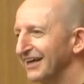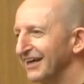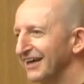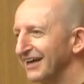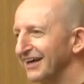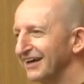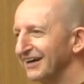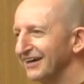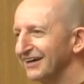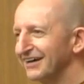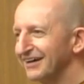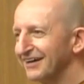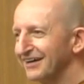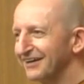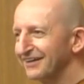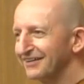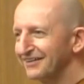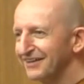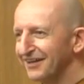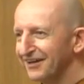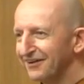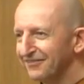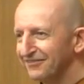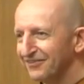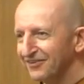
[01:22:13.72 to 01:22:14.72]
they,
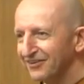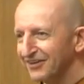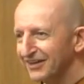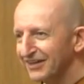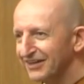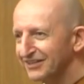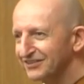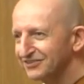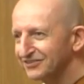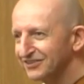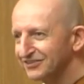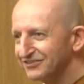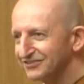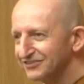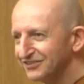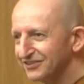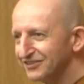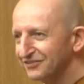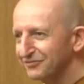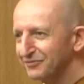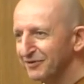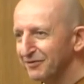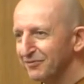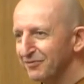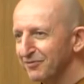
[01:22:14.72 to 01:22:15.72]
uh, they are very
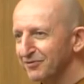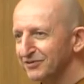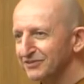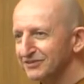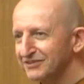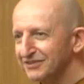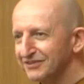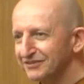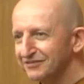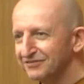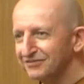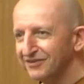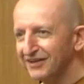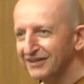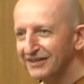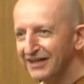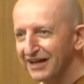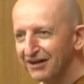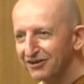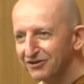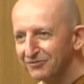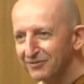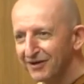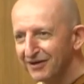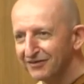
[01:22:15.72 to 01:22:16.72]
interested if people want to
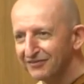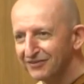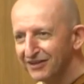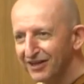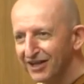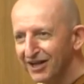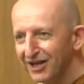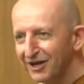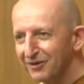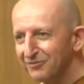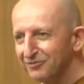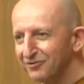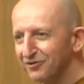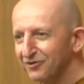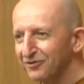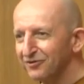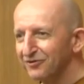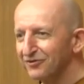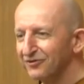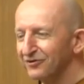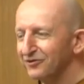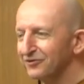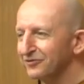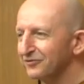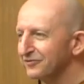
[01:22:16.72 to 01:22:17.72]
find out about them
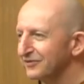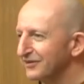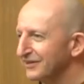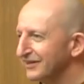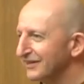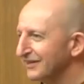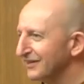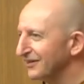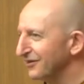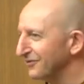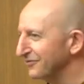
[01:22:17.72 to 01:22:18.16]
or, or,